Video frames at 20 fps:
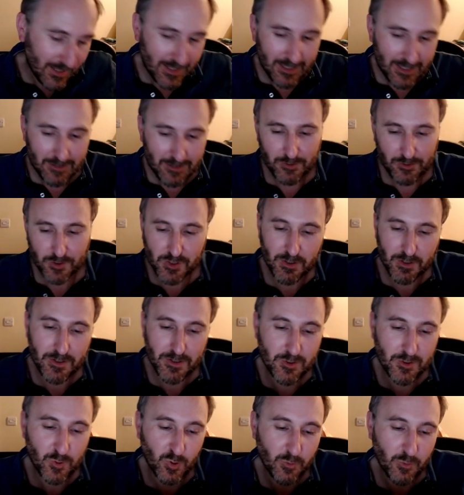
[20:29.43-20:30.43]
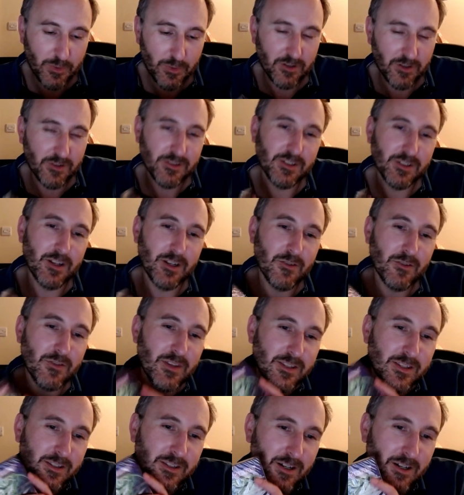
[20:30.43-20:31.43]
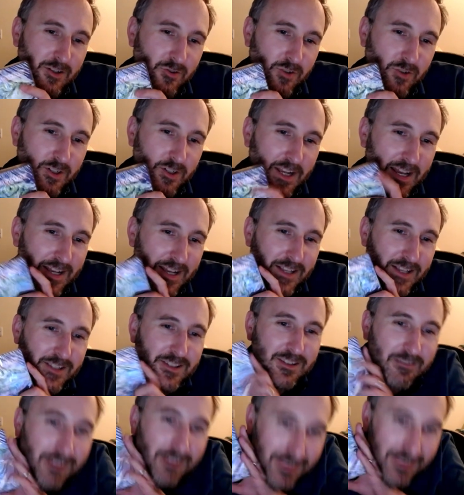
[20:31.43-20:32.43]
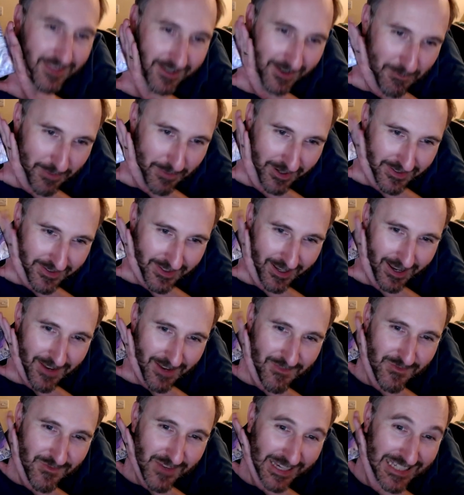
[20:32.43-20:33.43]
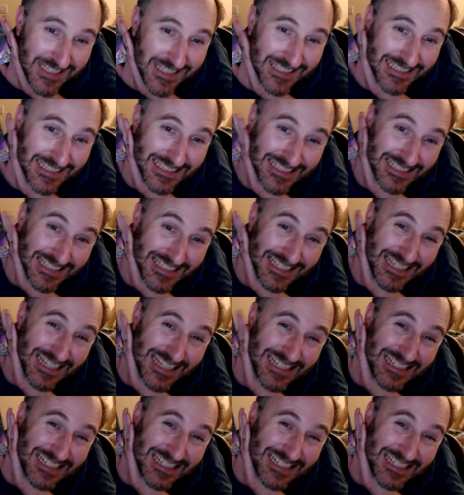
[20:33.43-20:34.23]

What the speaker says: also it's cool because, you know, this cartridge has a bug that I fixed in it. Yay.